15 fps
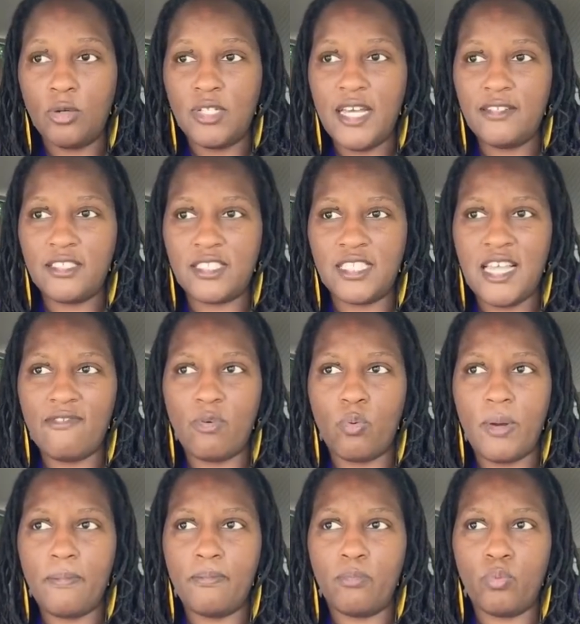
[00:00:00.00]
Just never
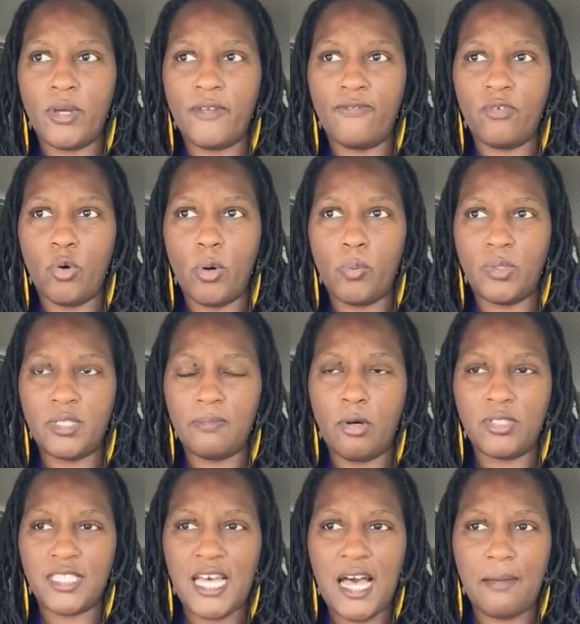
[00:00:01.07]
went forward with the
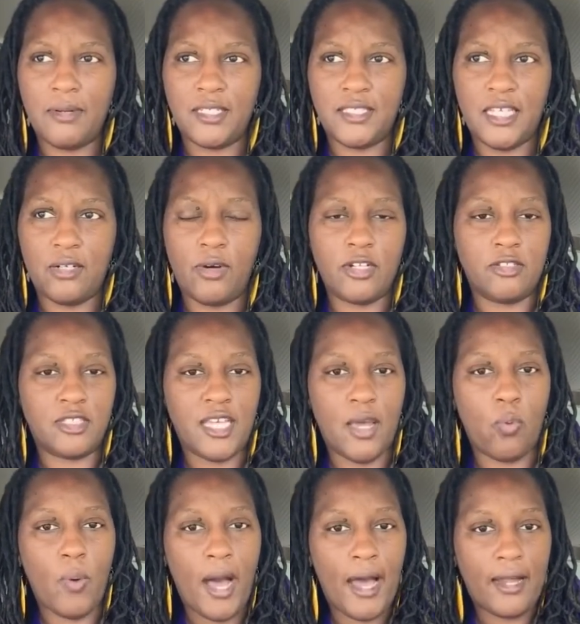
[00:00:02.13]
Most High because they don't
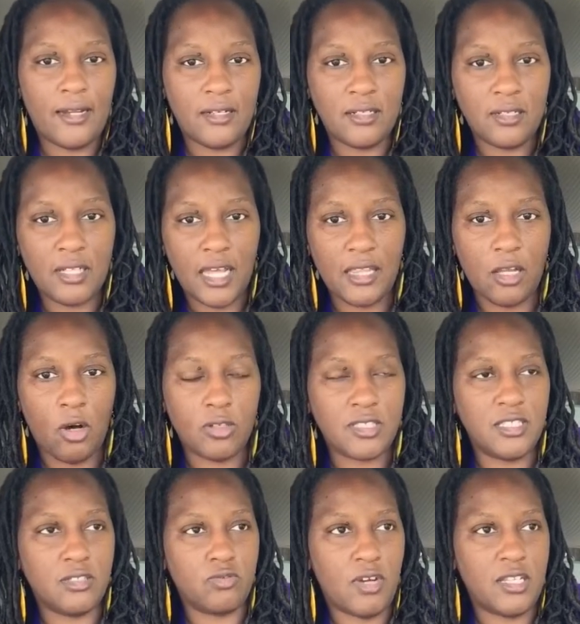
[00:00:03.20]
understand why they lost
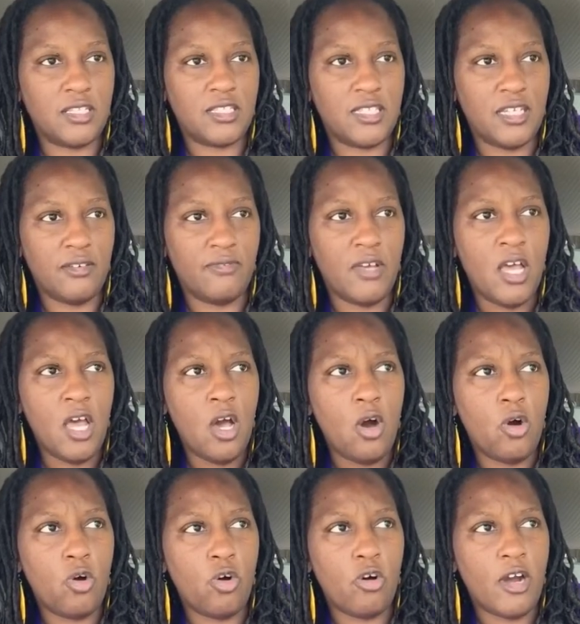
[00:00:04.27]
this relative.
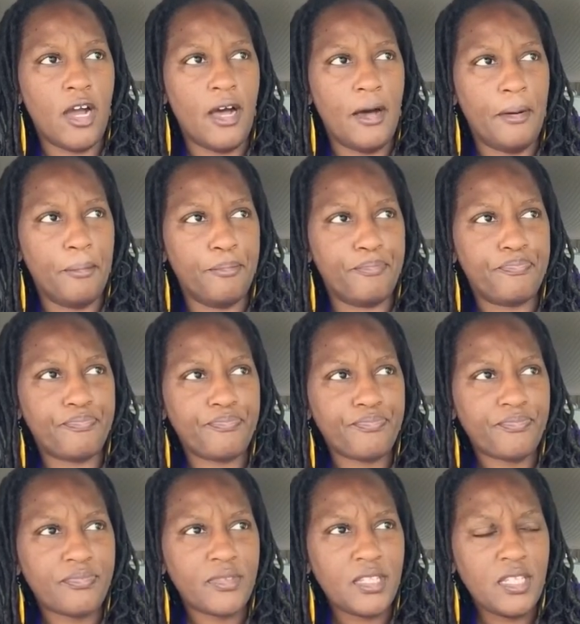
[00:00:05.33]
Or
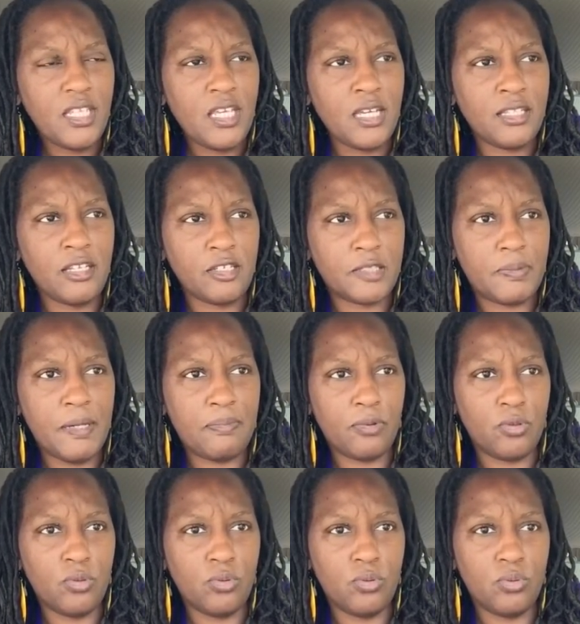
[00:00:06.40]
there's people
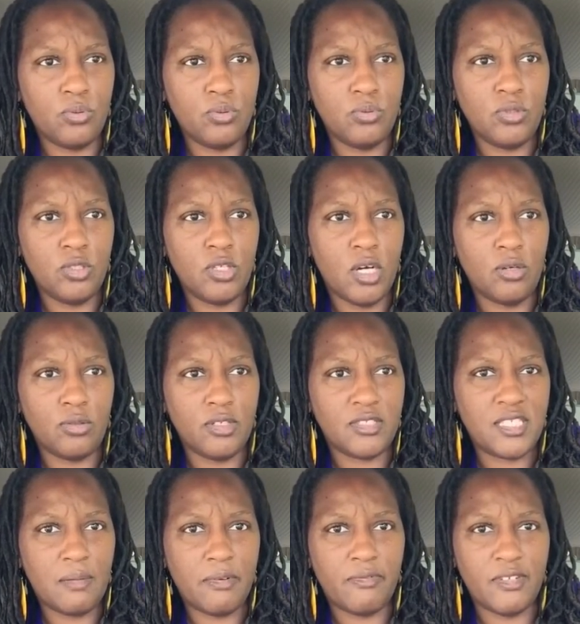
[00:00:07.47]
who, there's some of us,